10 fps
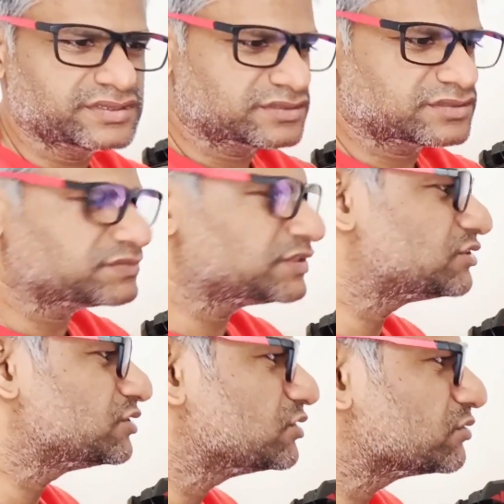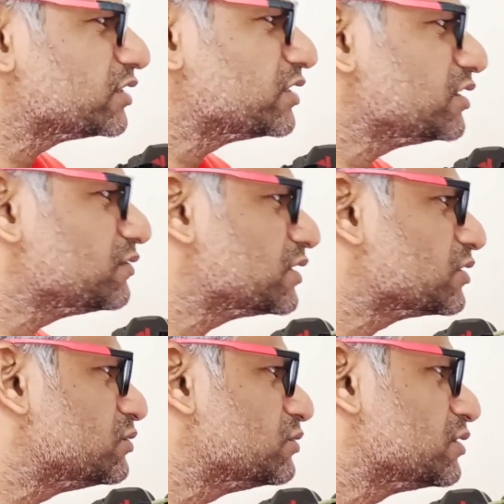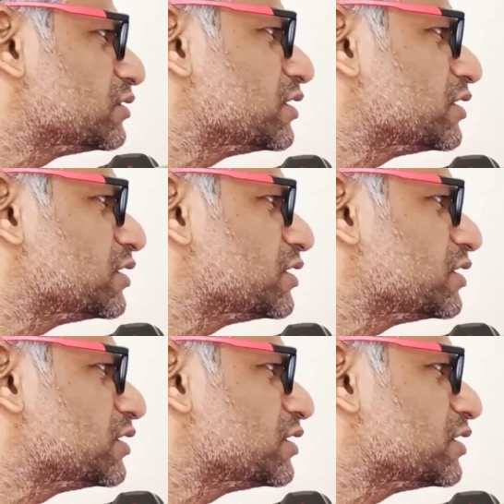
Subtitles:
So which you can anyway Google